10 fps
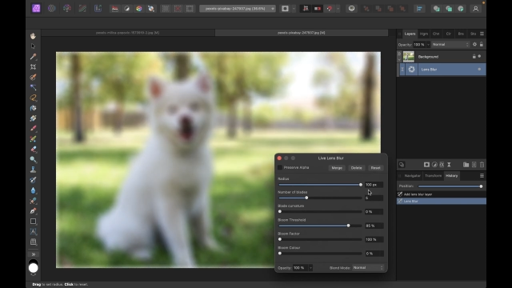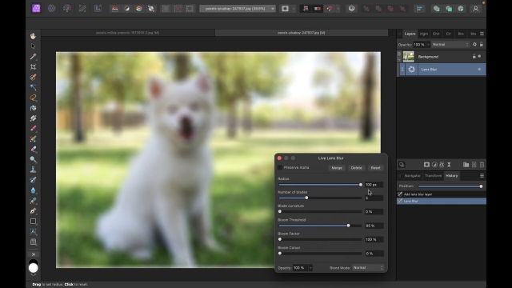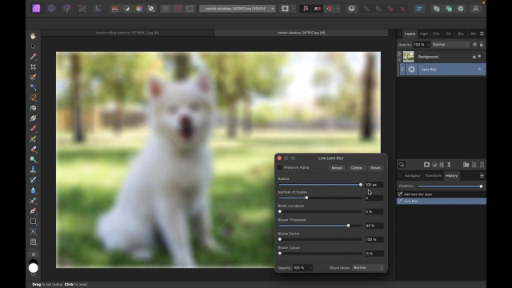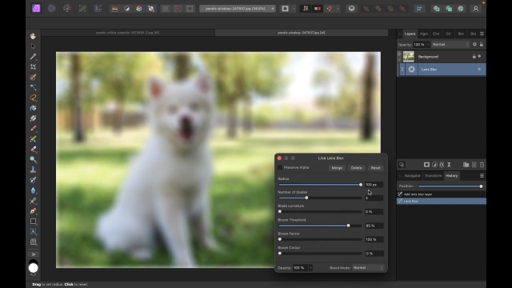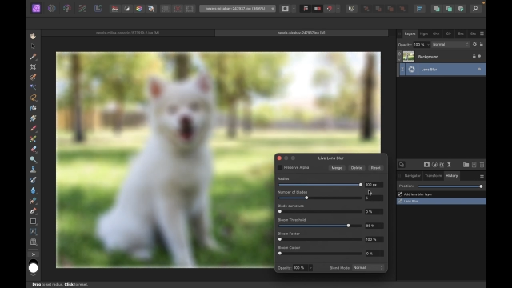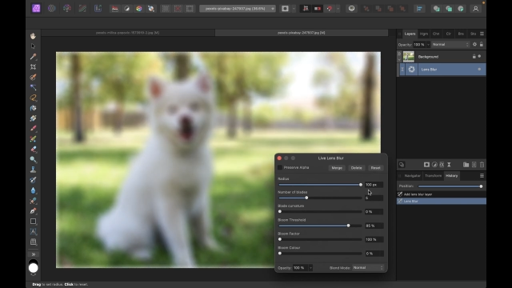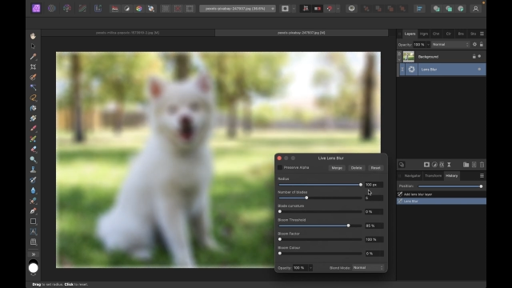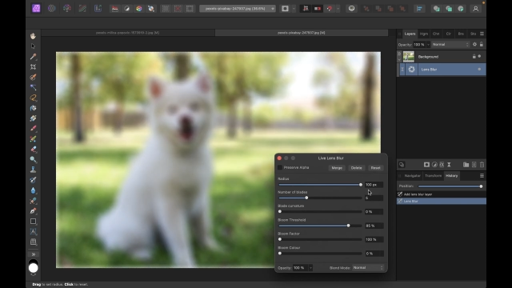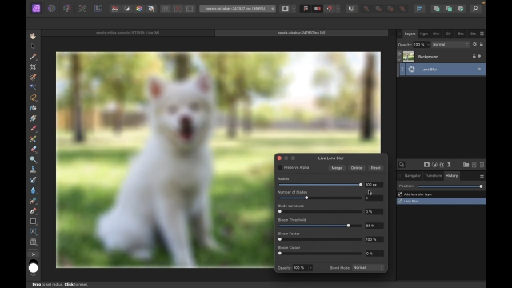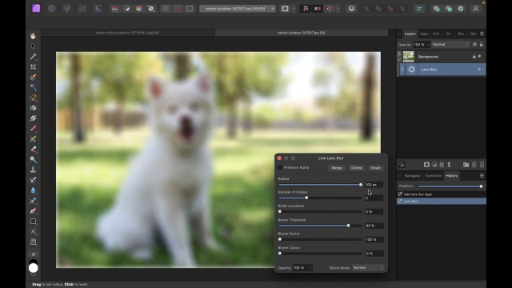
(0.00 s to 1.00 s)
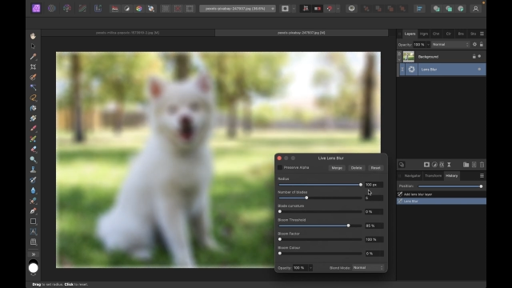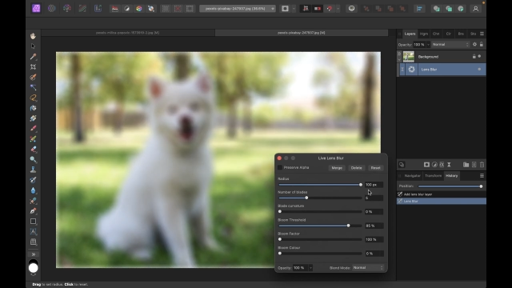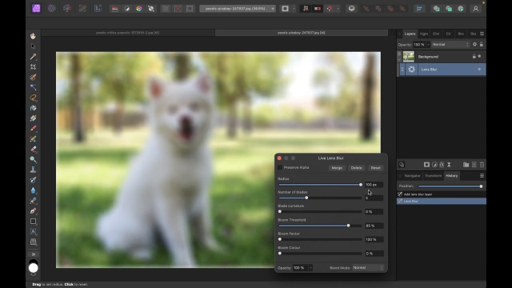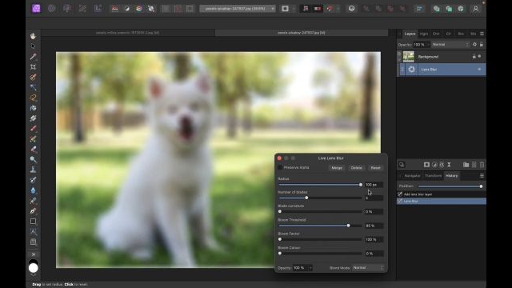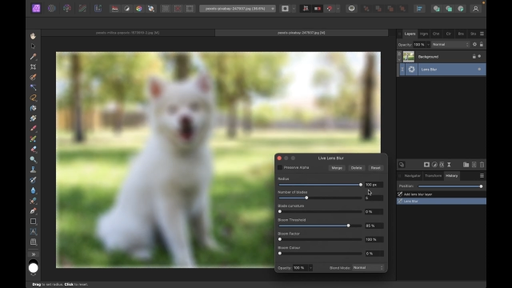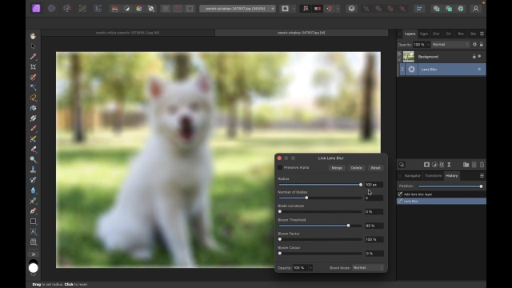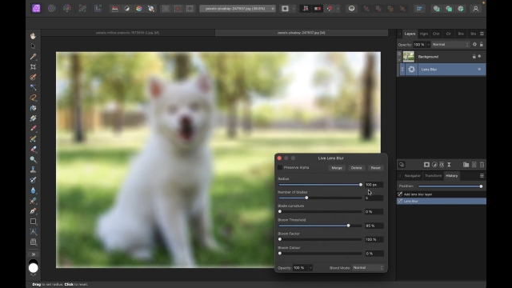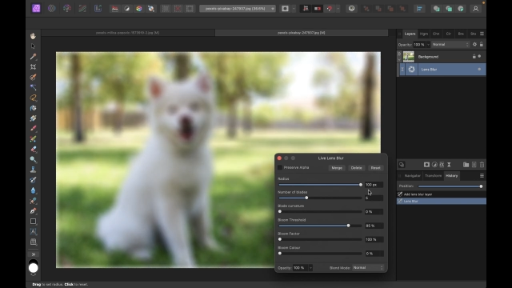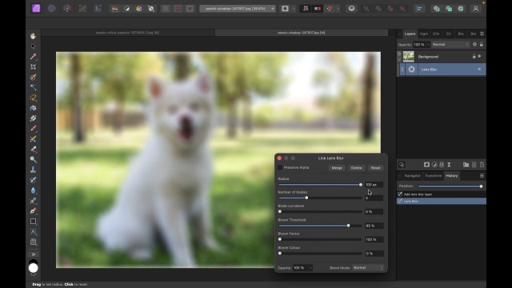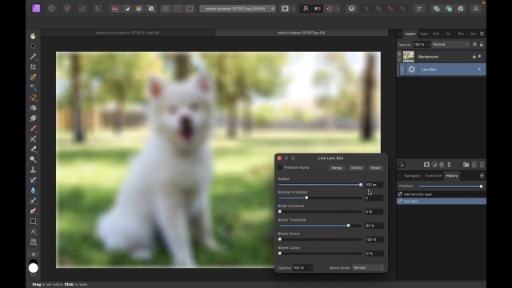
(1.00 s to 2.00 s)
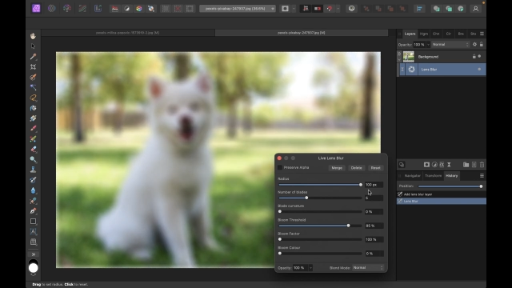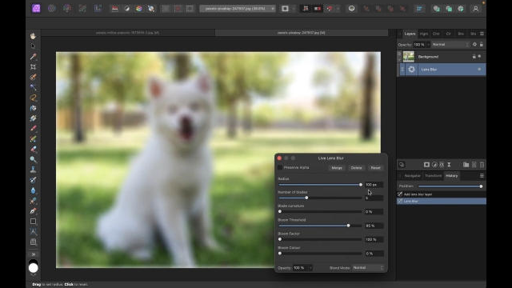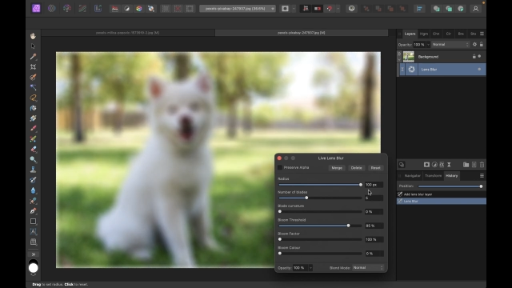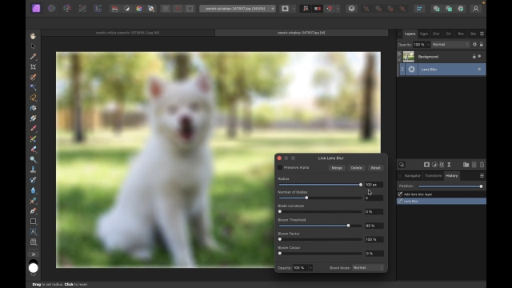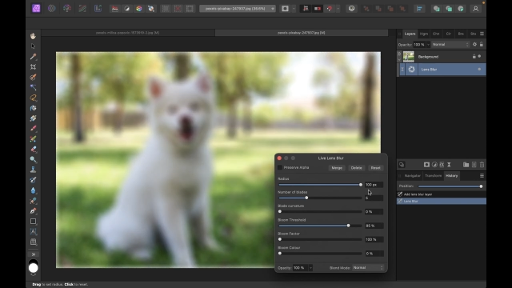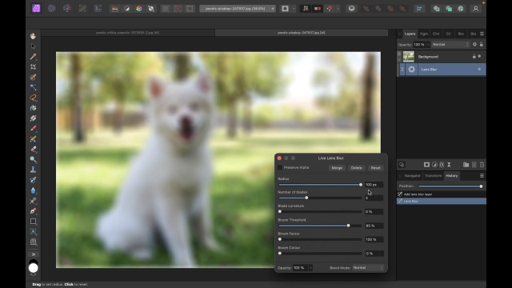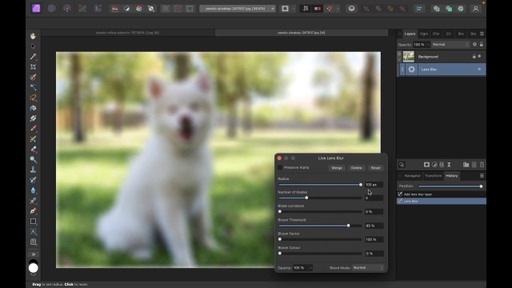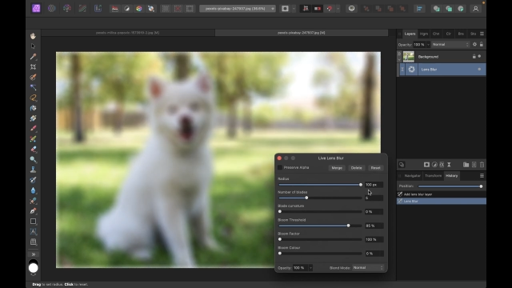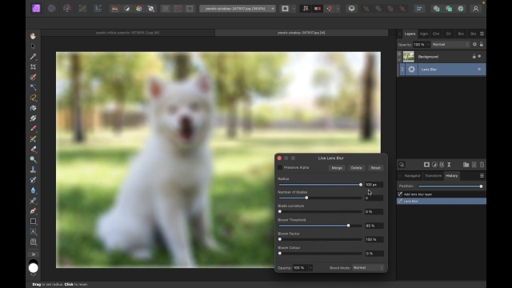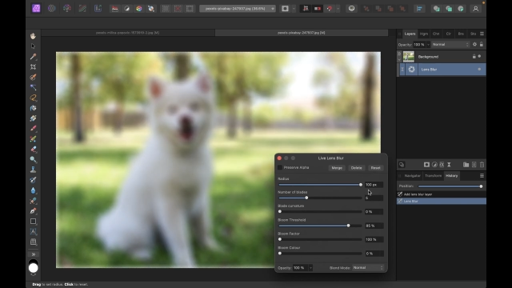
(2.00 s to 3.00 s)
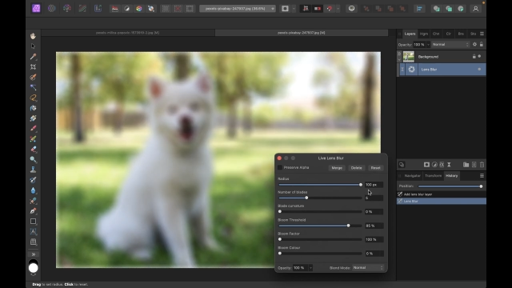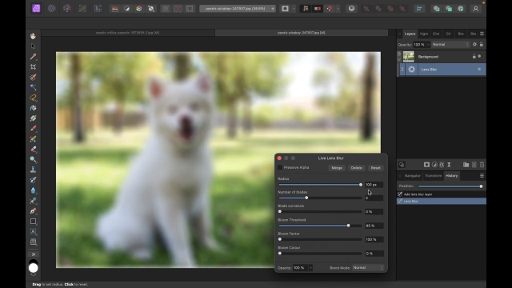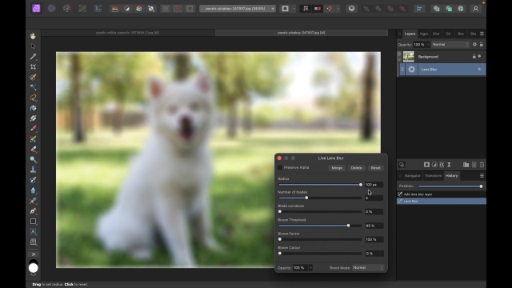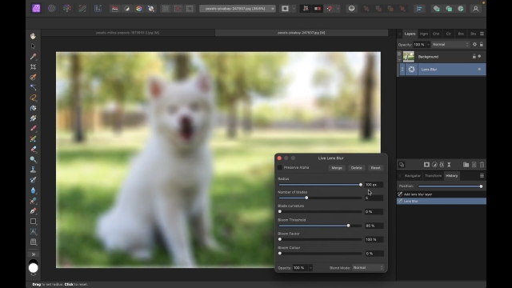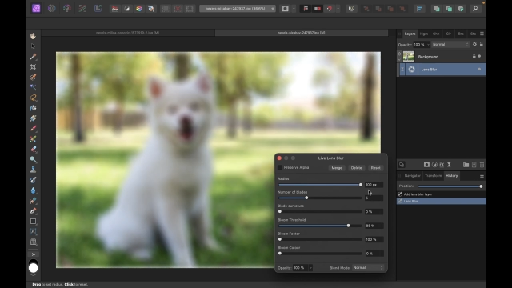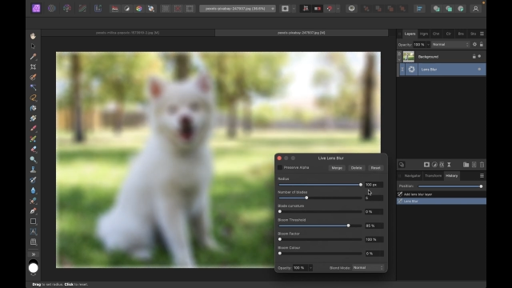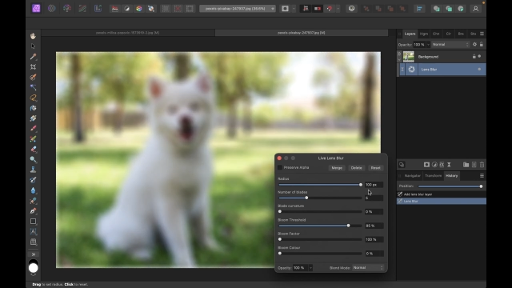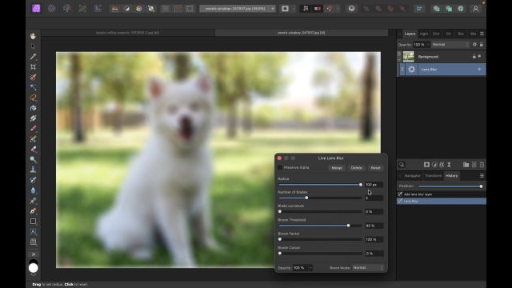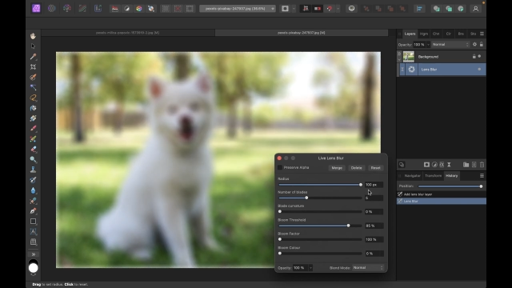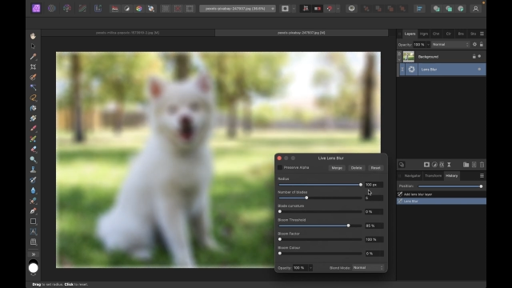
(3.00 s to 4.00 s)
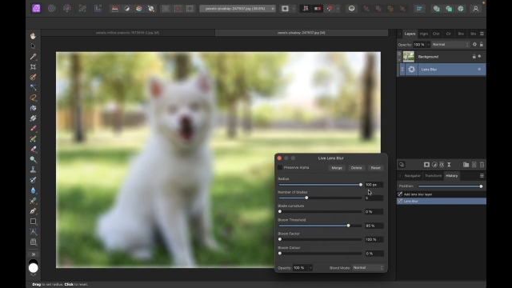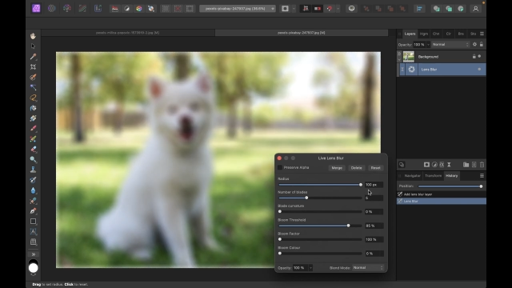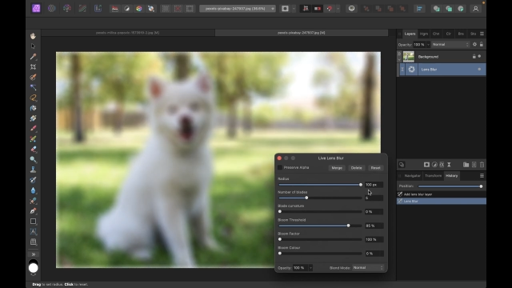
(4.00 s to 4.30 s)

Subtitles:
[unreadable: no face in view]